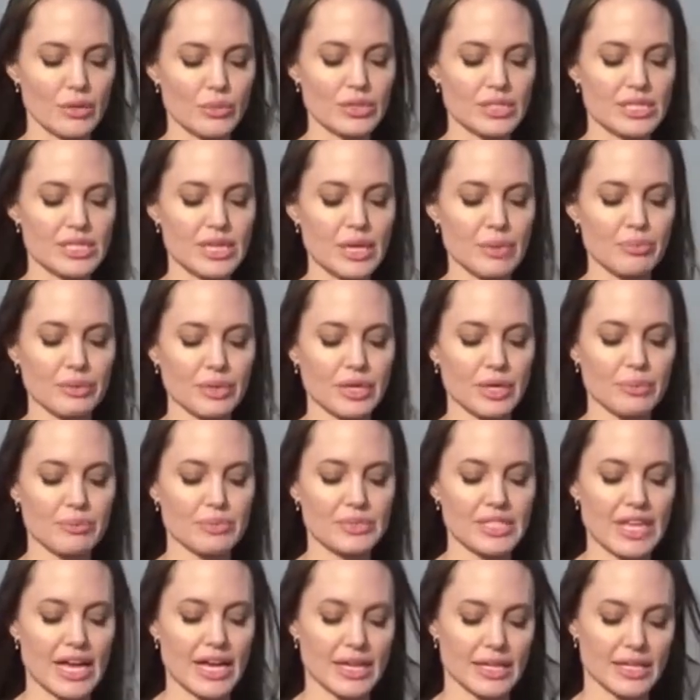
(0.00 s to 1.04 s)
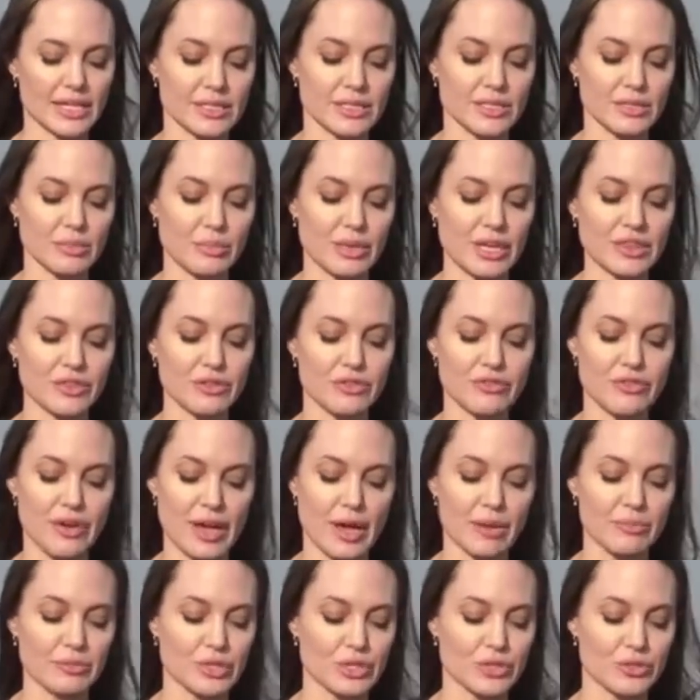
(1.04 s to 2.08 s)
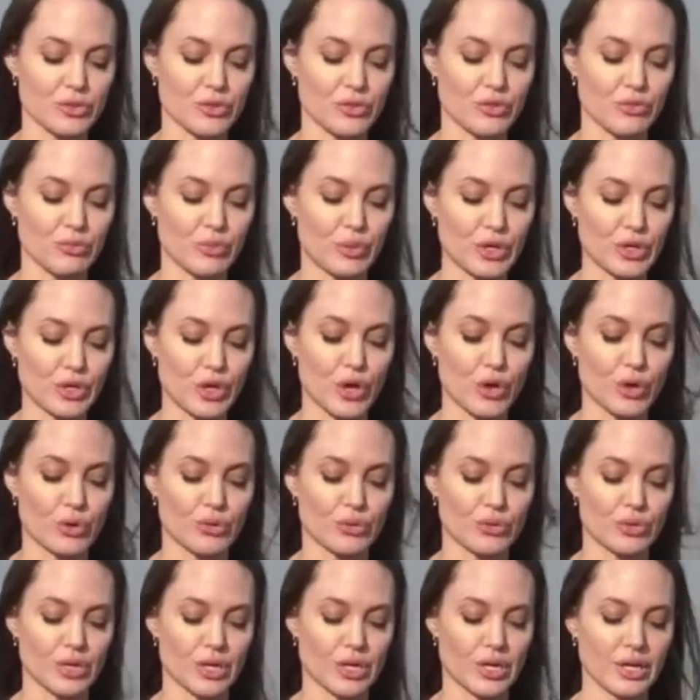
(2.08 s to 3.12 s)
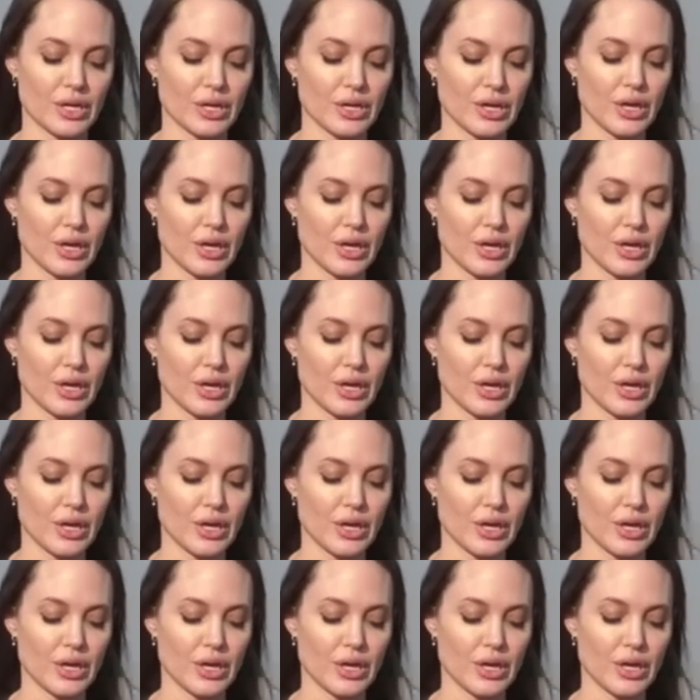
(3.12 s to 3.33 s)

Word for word: It was deeply upsetting to meet the families who have been known